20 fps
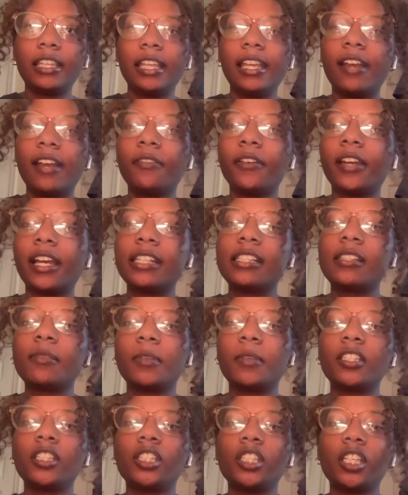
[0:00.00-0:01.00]
I forgot to
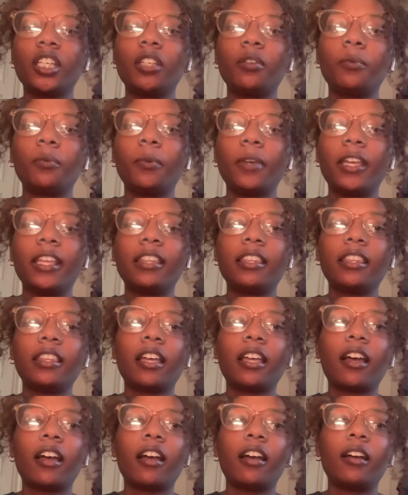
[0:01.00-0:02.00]
mention with
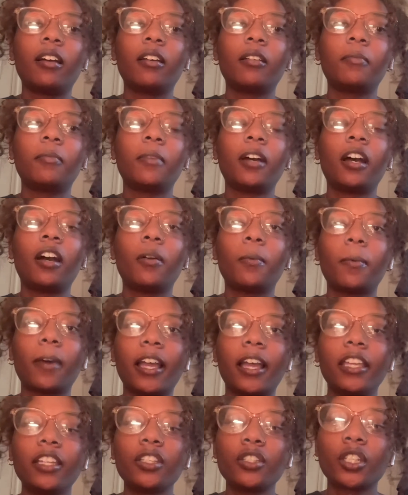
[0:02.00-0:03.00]
the
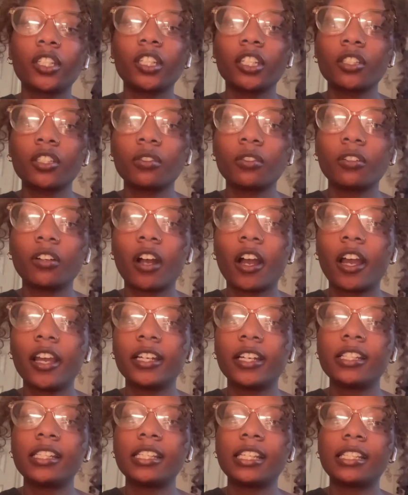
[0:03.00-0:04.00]
Hawaiian traditional
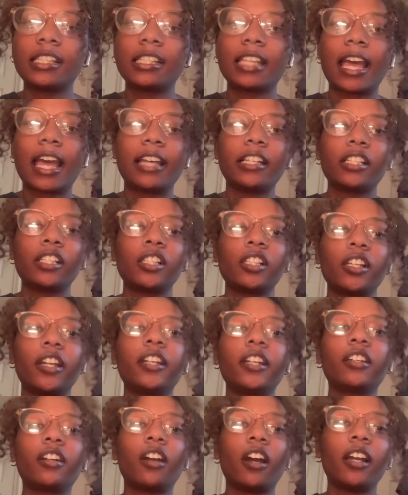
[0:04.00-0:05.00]
cards is that
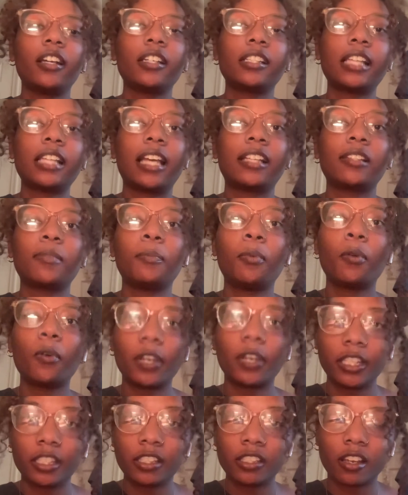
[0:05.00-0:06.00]
certain cards has
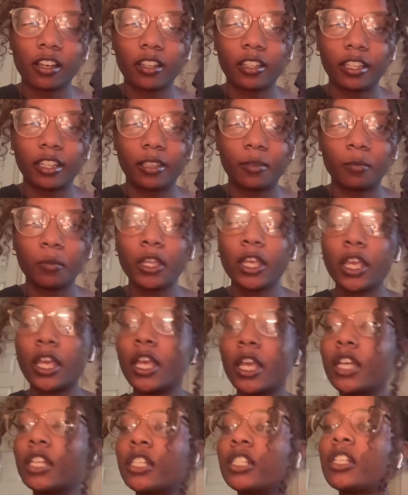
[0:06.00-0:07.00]
points on them.
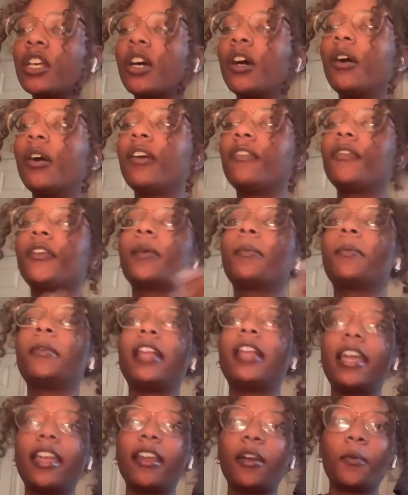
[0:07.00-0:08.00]
So if you're
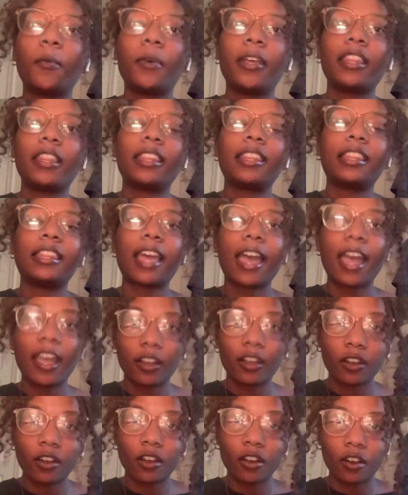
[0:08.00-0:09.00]
playing with
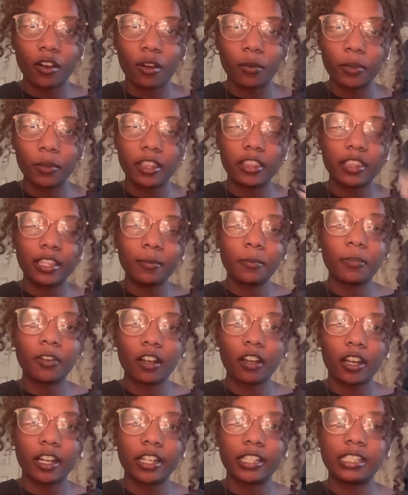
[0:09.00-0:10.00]
them
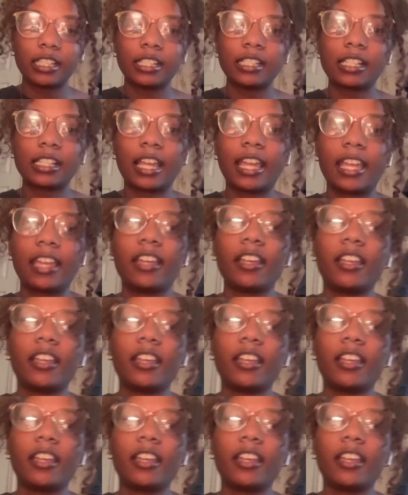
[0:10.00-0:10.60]
cards, it's like